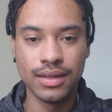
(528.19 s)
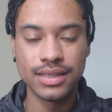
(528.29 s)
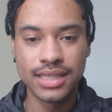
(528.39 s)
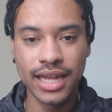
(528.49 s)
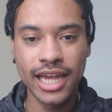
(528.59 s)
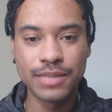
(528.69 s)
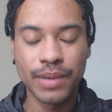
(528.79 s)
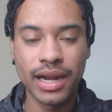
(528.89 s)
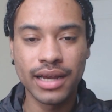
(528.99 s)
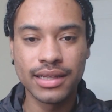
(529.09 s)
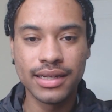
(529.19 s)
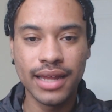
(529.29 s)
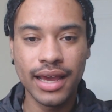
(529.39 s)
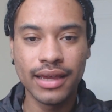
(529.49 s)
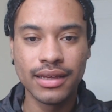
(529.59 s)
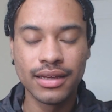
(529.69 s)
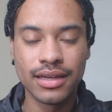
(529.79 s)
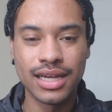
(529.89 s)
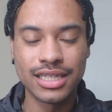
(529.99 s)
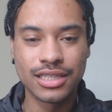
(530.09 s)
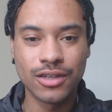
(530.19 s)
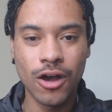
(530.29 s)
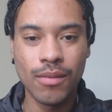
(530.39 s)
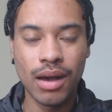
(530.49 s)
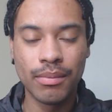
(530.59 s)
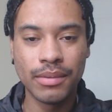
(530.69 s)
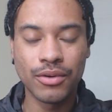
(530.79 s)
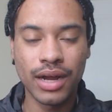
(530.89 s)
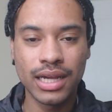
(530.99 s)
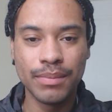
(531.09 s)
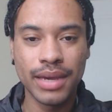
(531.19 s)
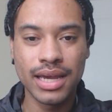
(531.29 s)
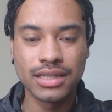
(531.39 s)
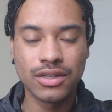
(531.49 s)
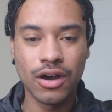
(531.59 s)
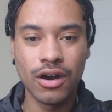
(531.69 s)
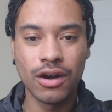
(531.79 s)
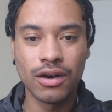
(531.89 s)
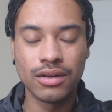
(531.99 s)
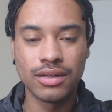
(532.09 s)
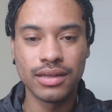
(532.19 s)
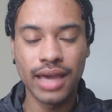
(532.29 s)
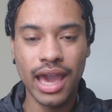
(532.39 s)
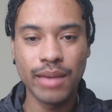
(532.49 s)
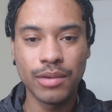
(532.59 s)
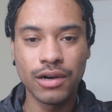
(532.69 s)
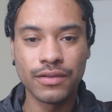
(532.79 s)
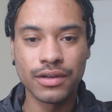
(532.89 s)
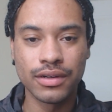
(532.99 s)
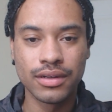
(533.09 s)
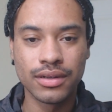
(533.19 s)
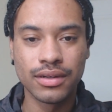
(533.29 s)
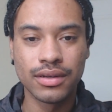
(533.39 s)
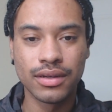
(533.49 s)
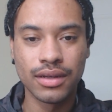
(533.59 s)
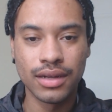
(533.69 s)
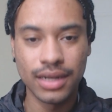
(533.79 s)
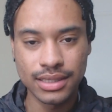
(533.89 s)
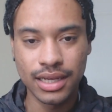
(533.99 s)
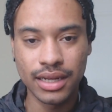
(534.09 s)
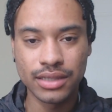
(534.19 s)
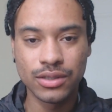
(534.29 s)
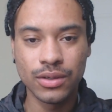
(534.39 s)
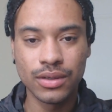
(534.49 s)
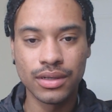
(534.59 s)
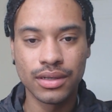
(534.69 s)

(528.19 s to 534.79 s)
Today's product of the day is a song by Beam and Rocky Bands called Game Over. Let's get into